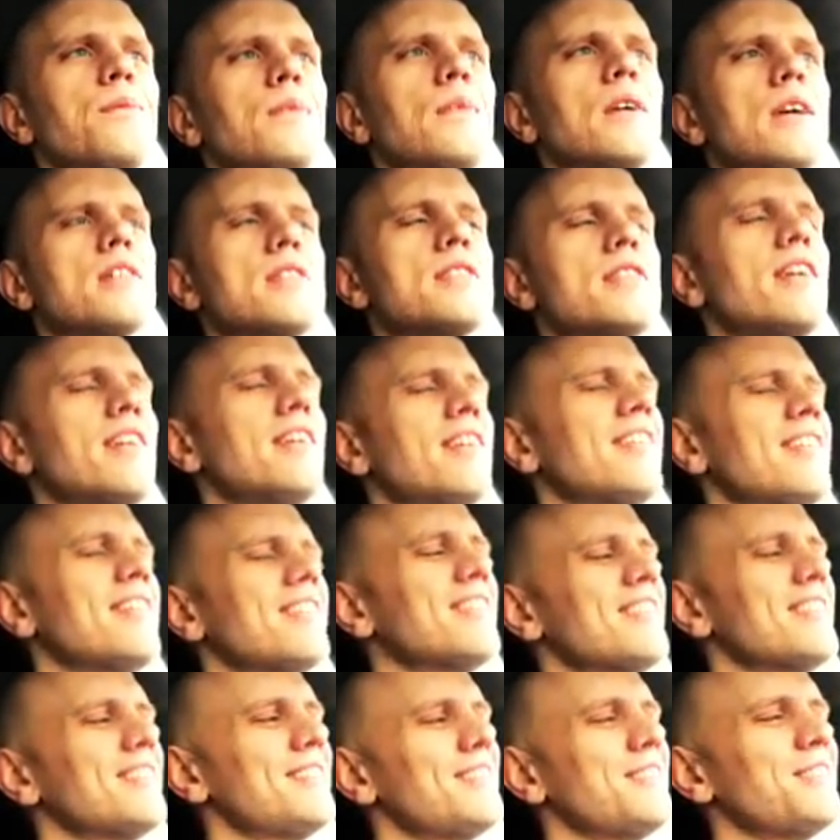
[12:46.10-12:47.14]
guess,
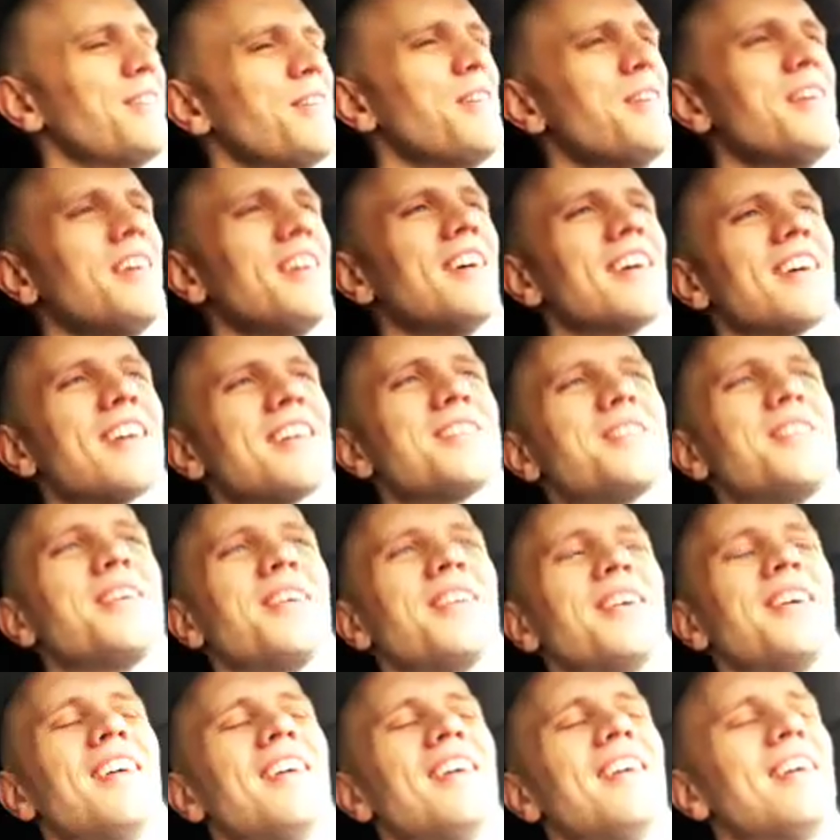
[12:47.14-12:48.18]

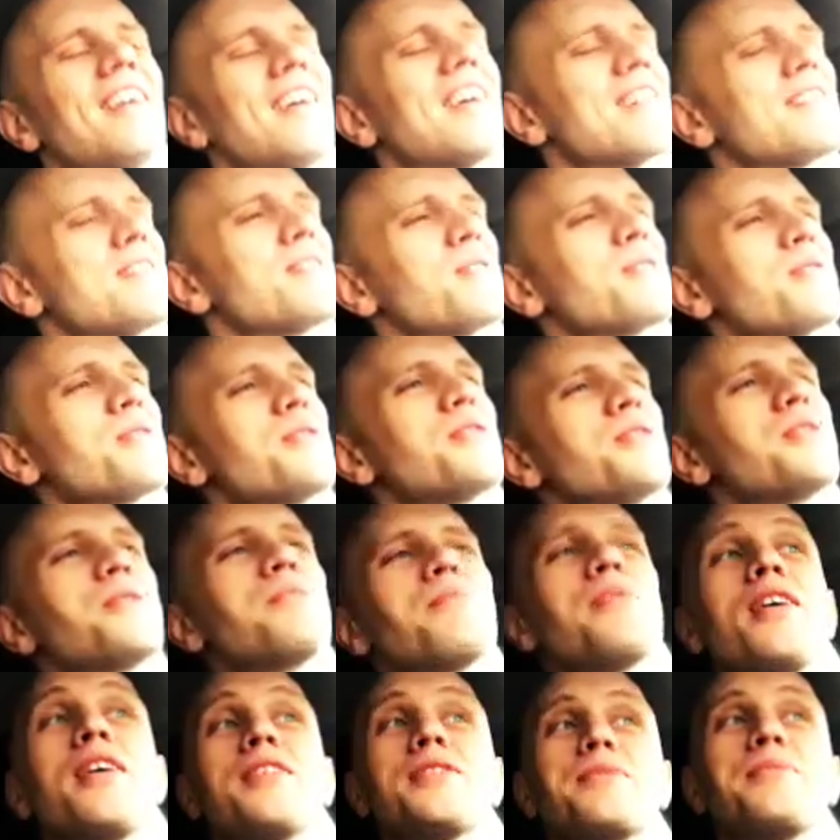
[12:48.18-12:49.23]
I guess those are just some
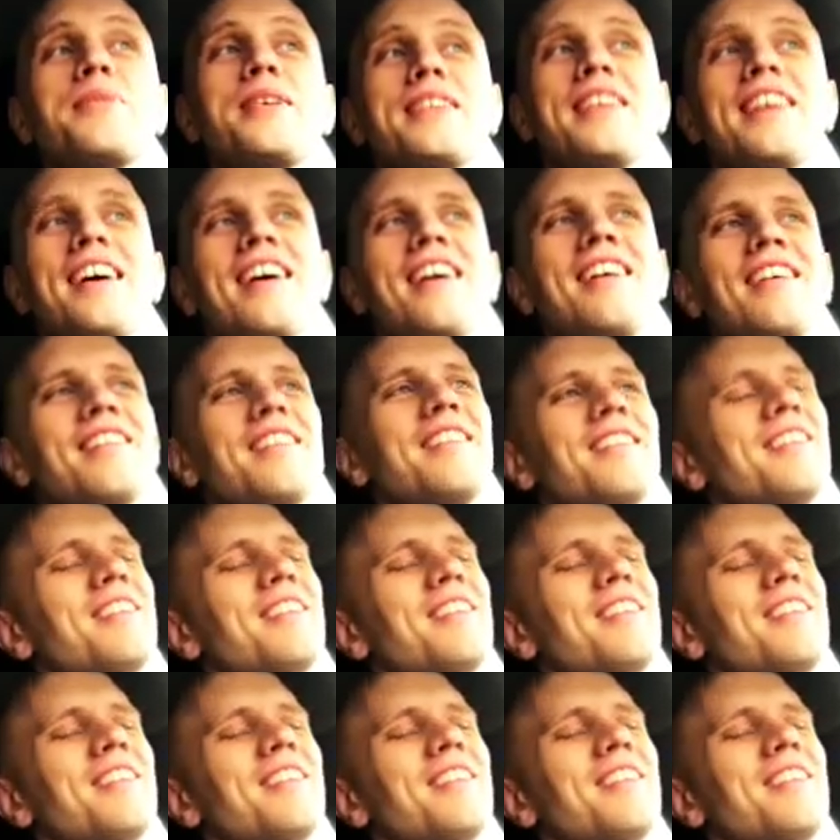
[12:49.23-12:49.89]
thoughts about that.